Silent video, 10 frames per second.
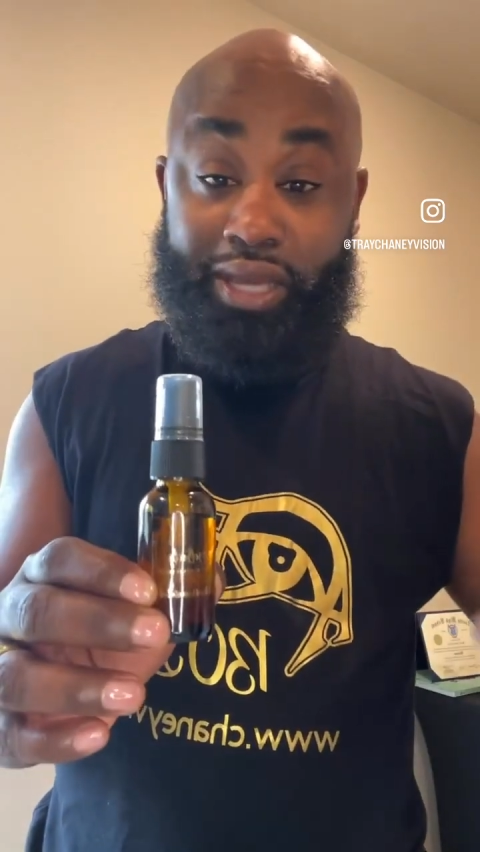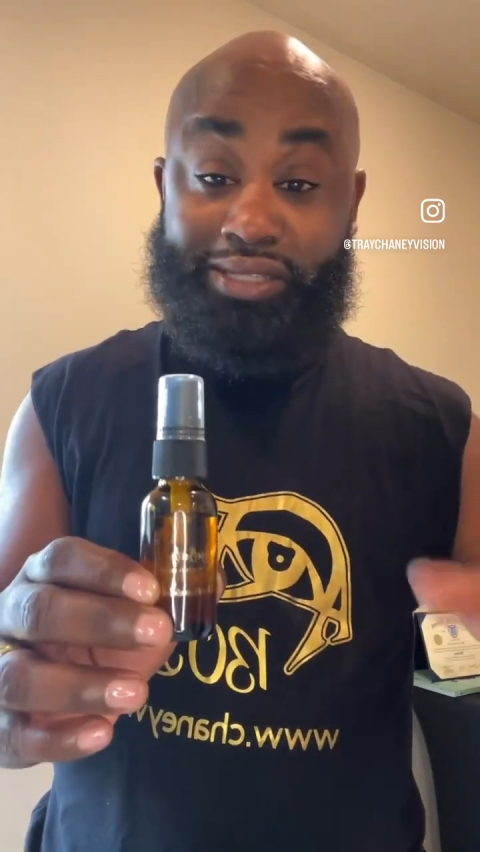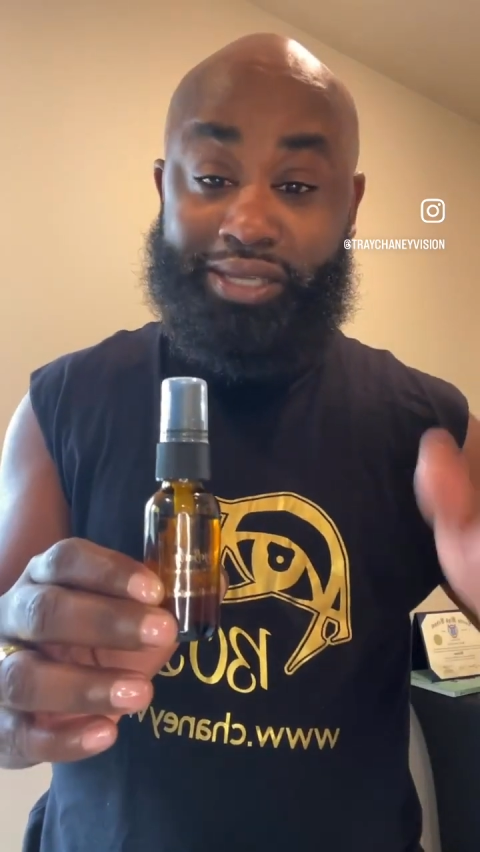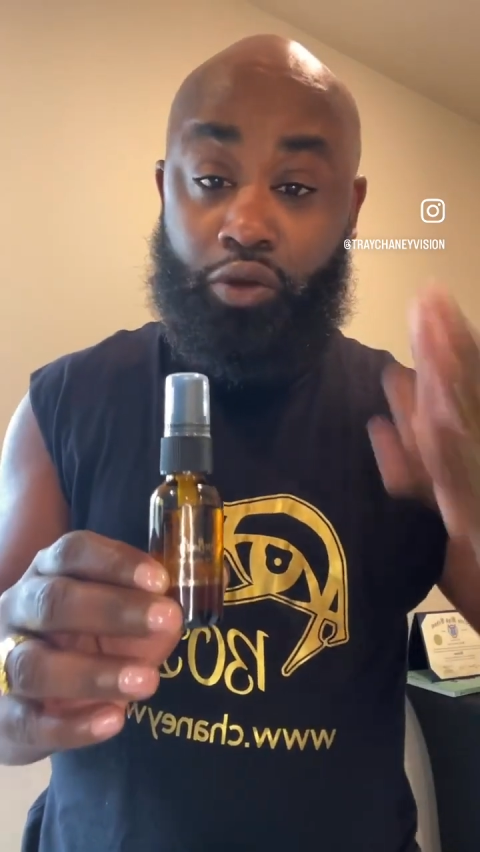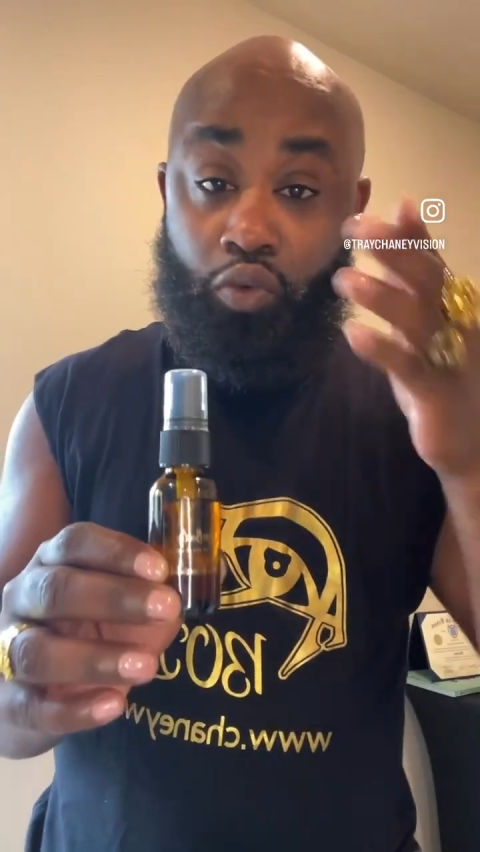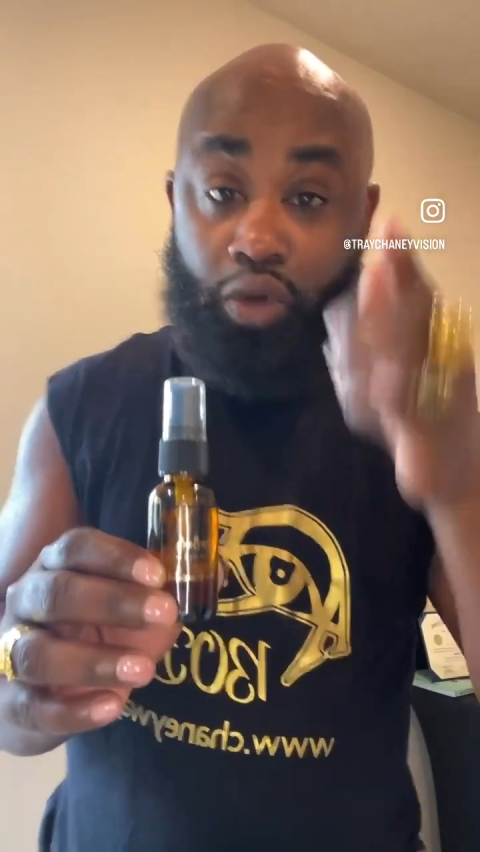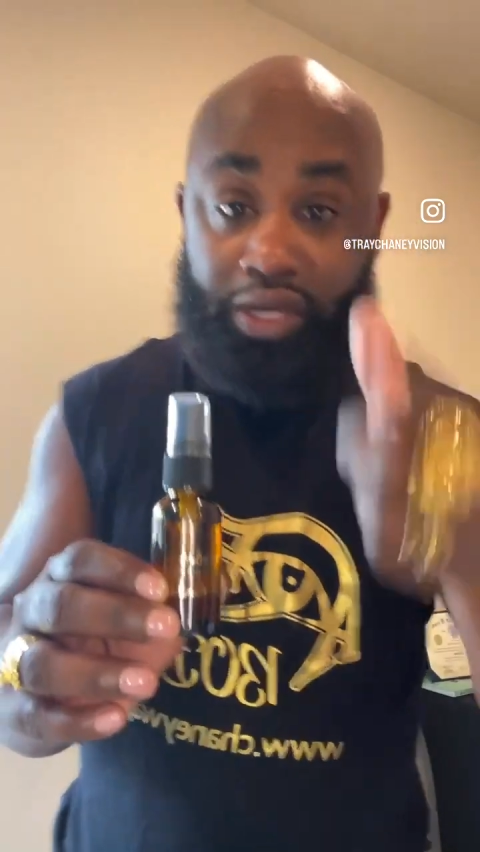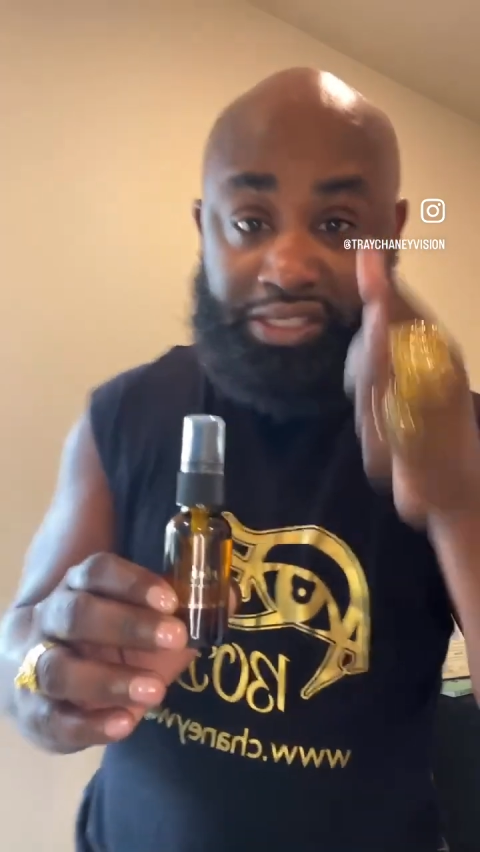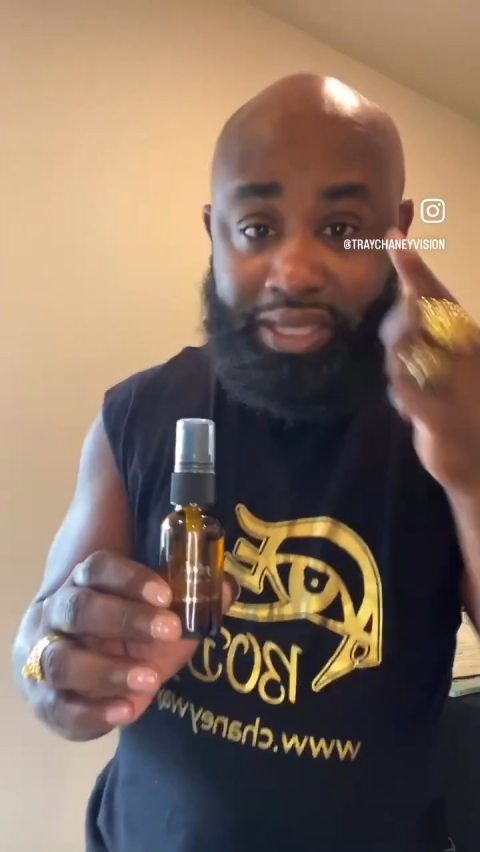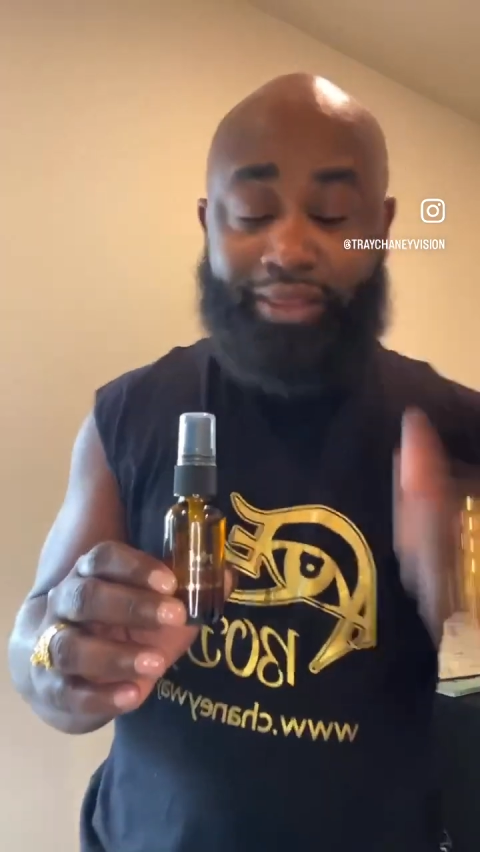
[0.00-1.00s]
They said,
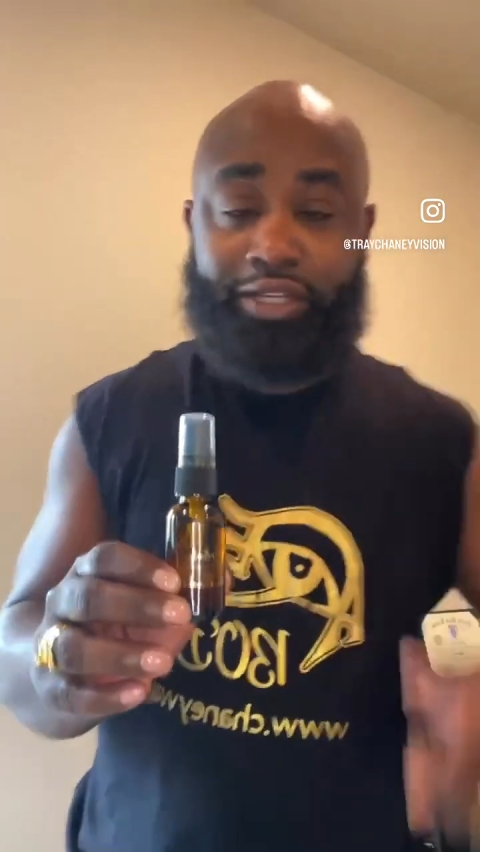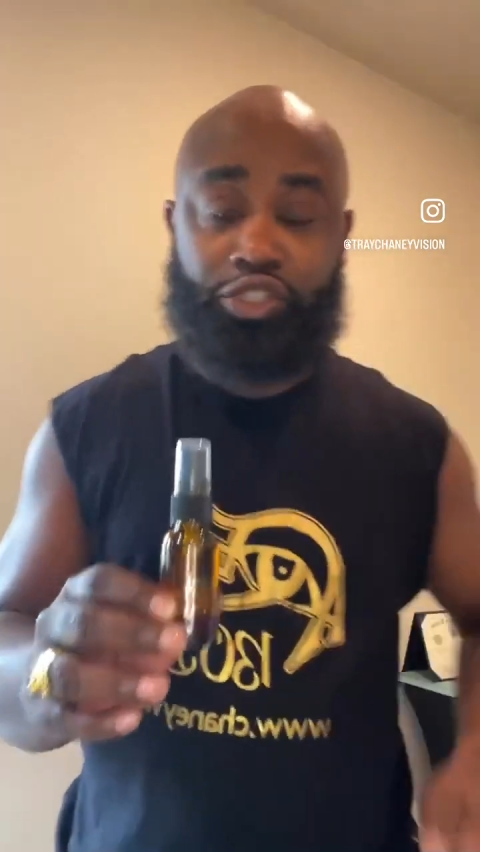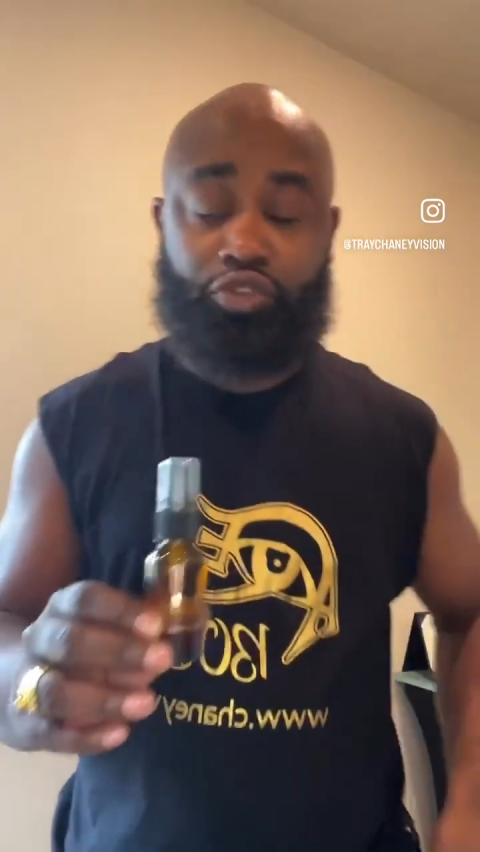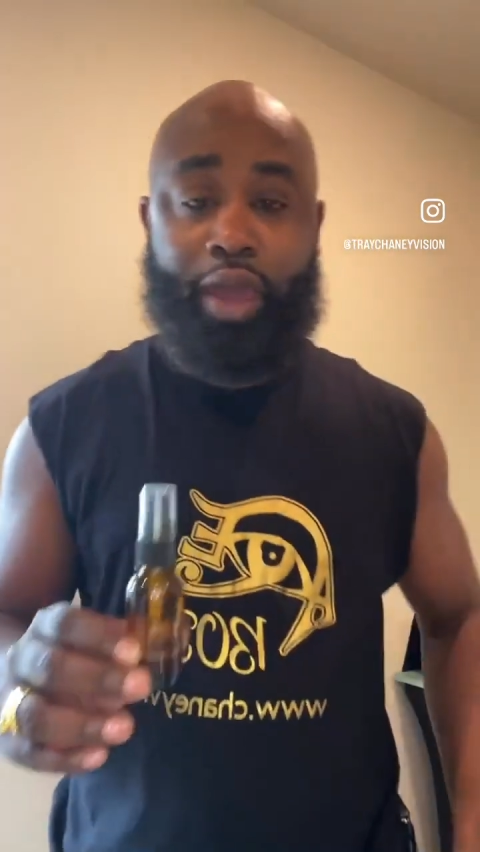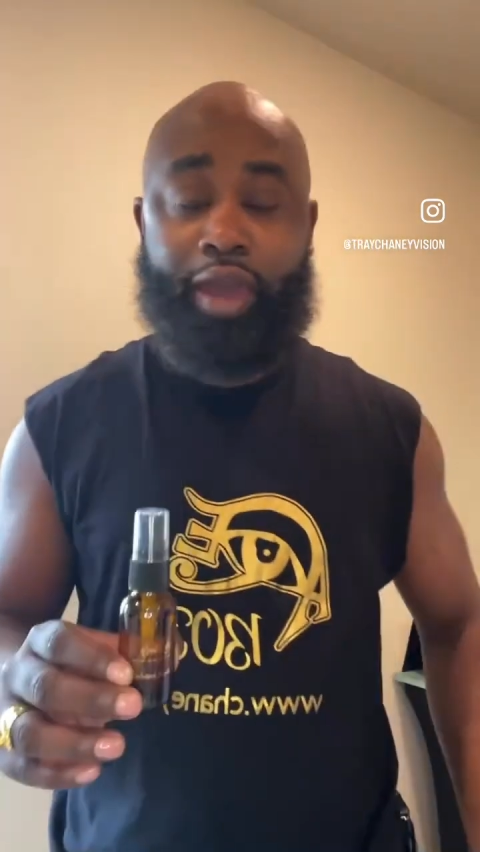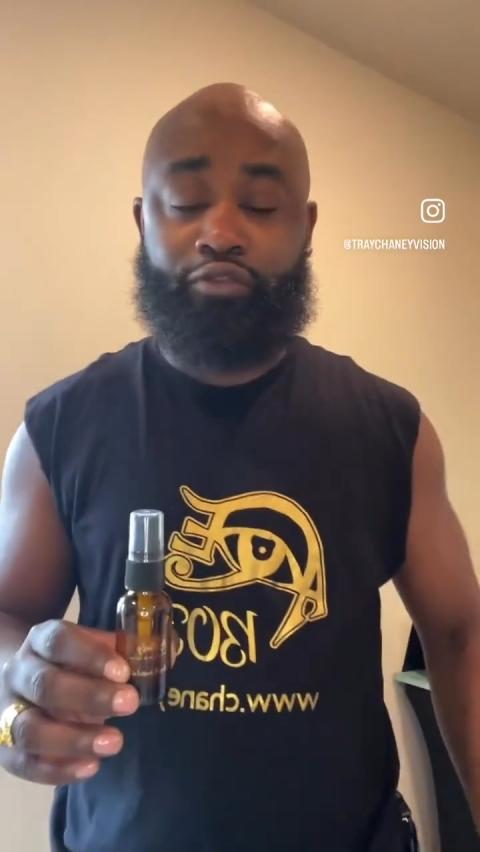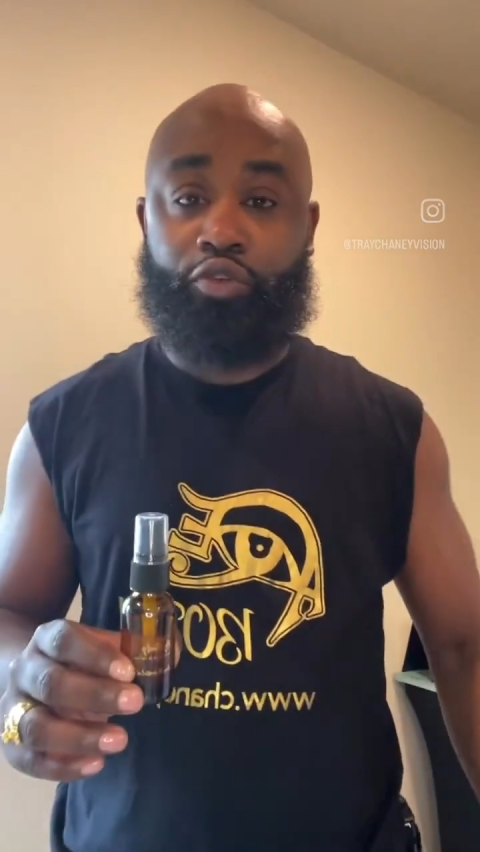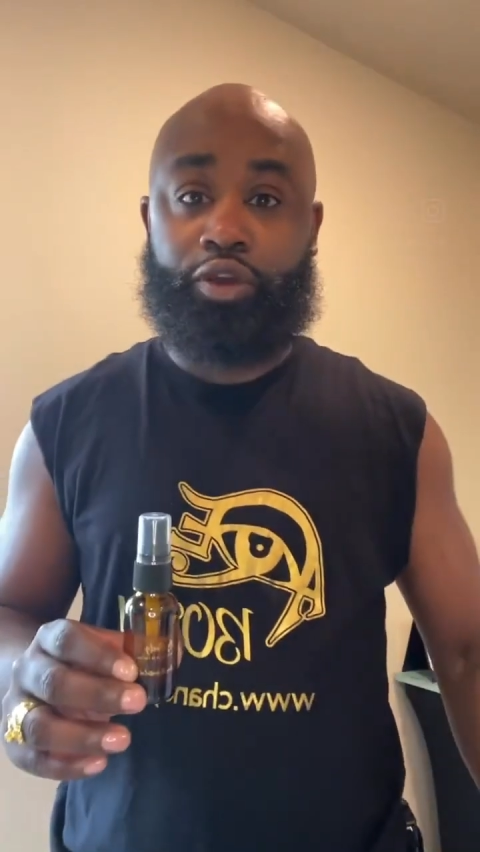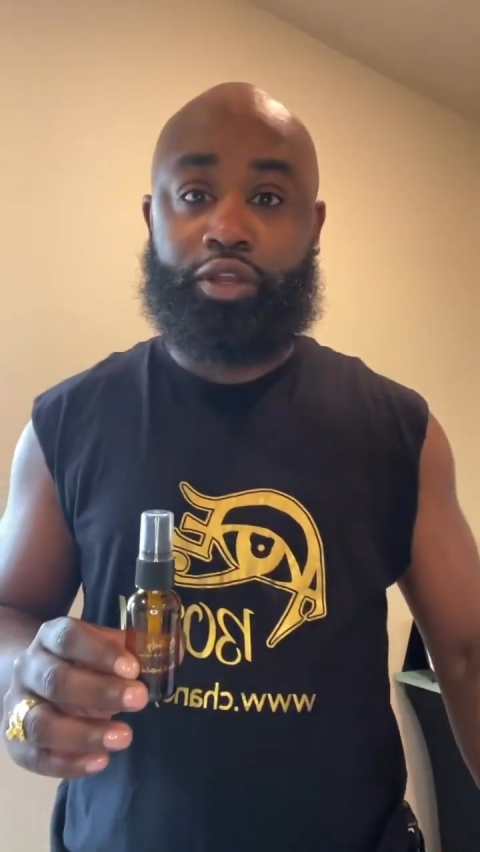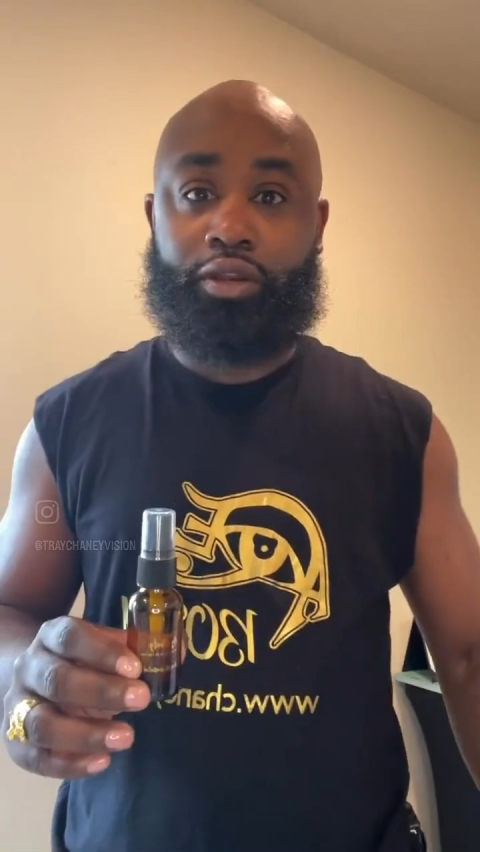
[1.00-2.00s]
what is that that you have
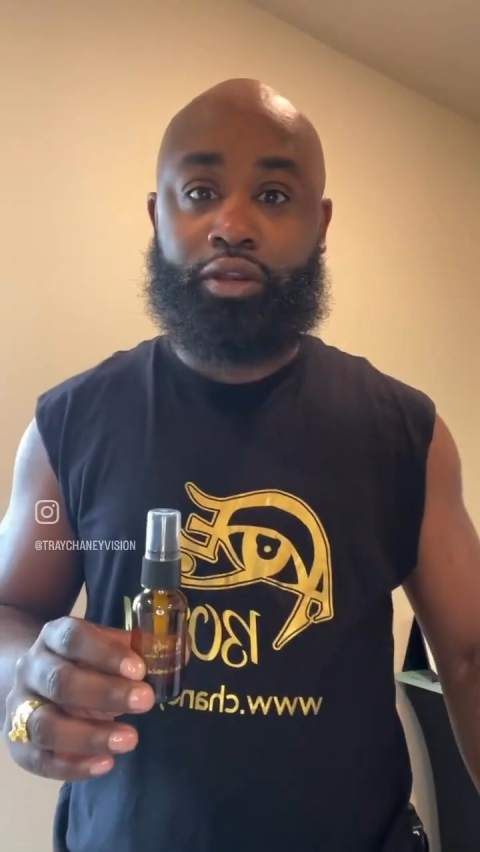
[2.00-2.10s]
on?